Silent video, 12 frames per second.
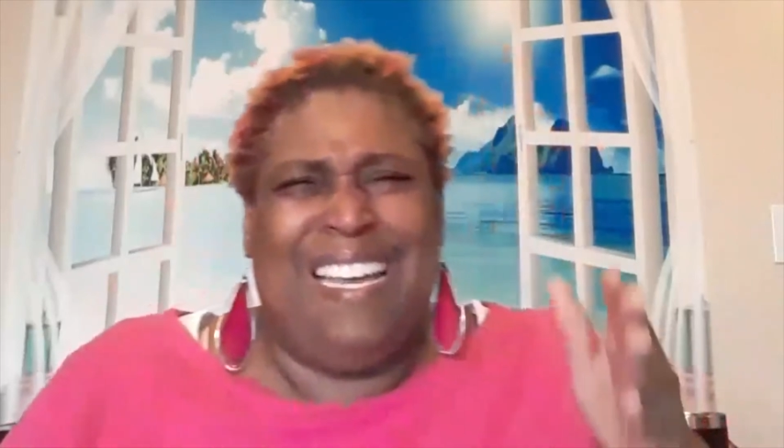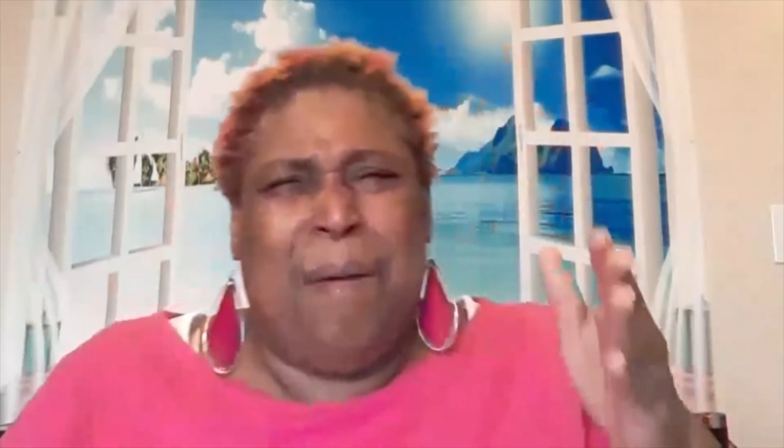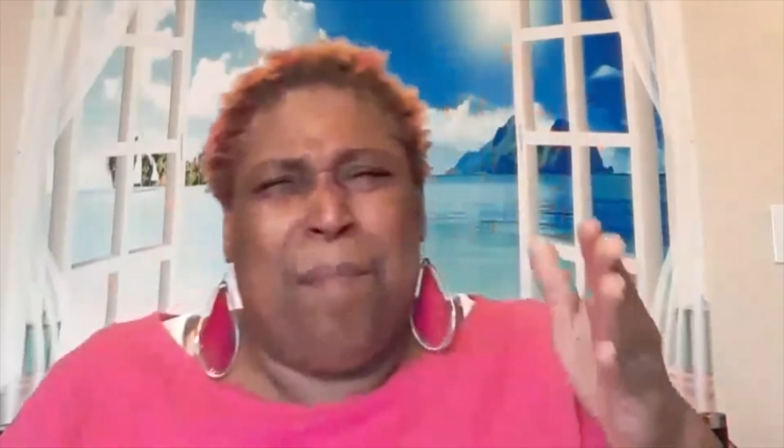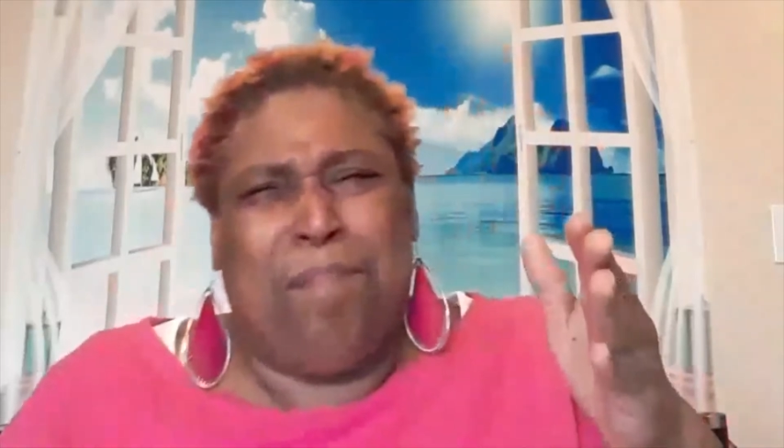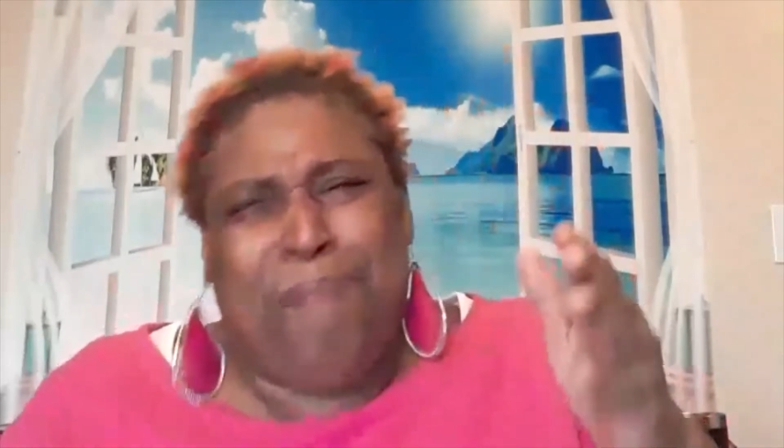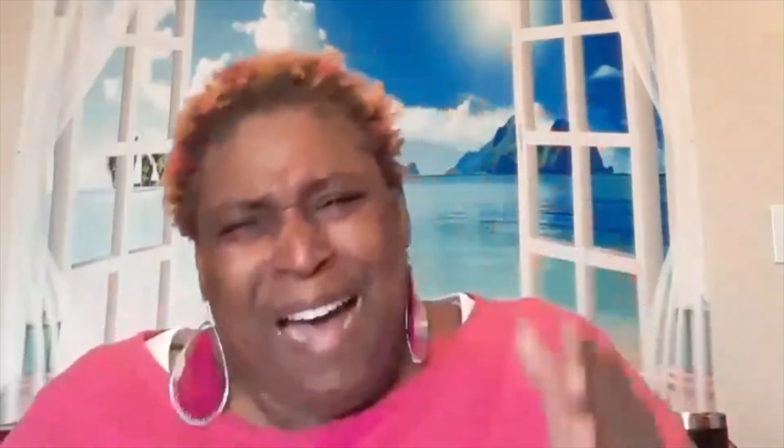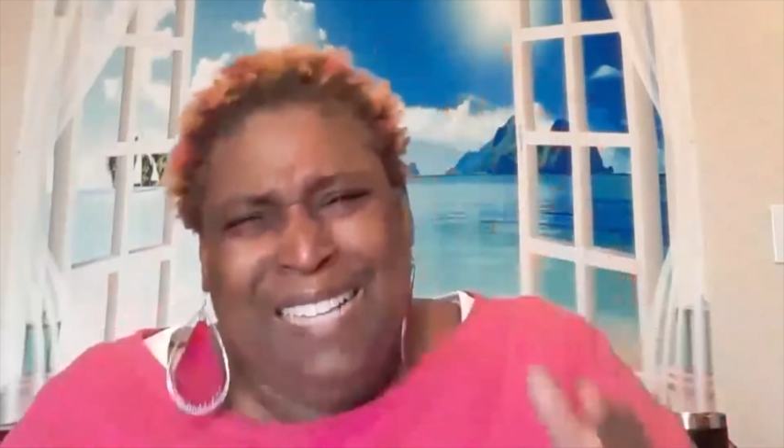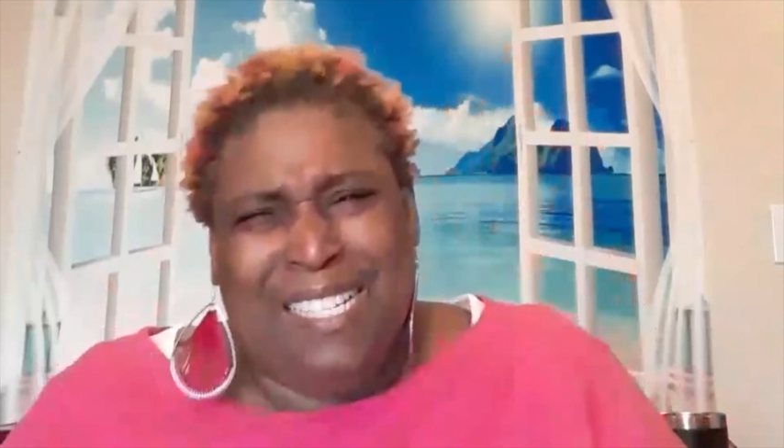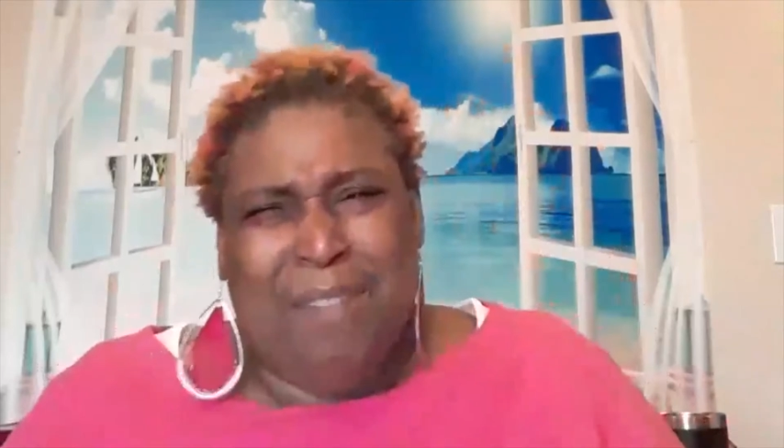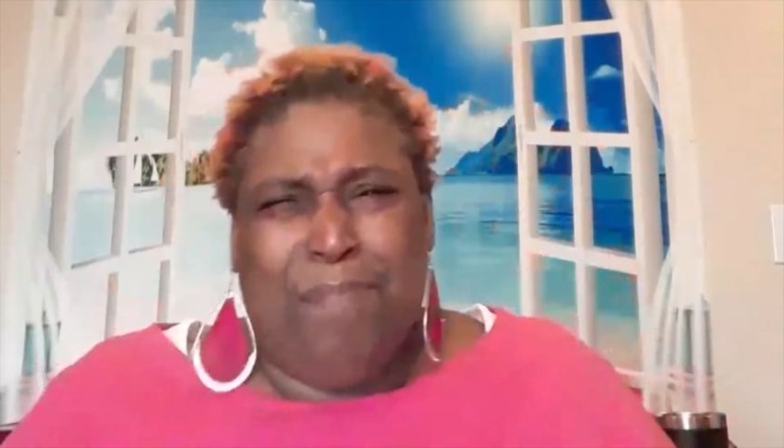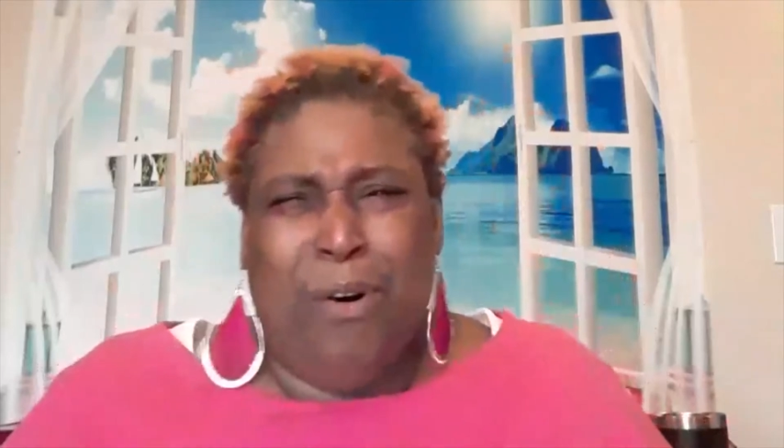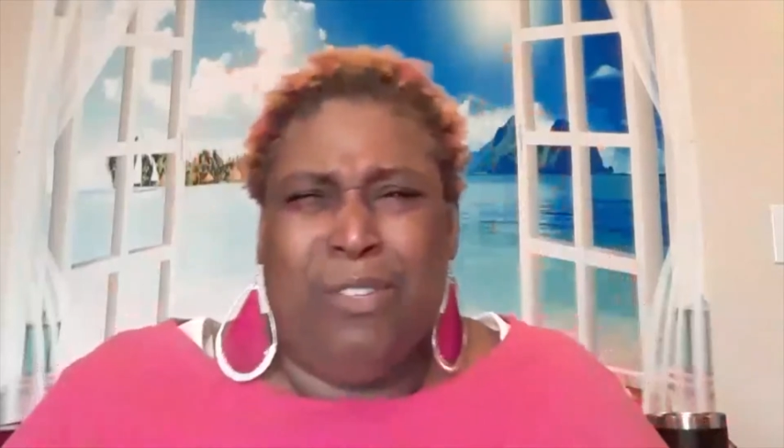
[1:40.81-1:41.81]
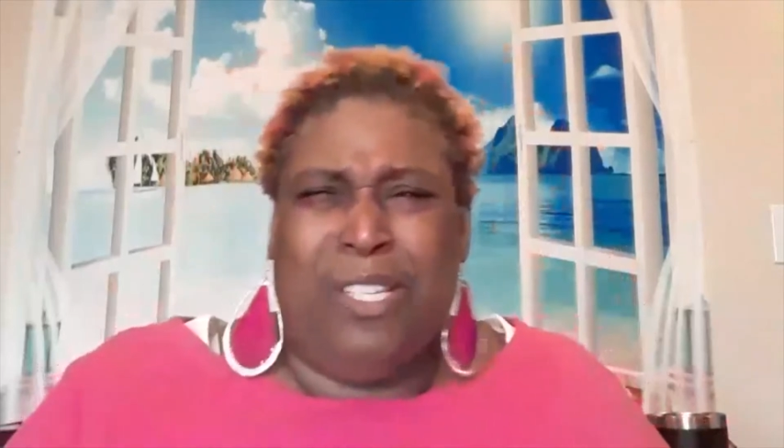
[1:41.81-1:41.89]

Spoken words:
impossible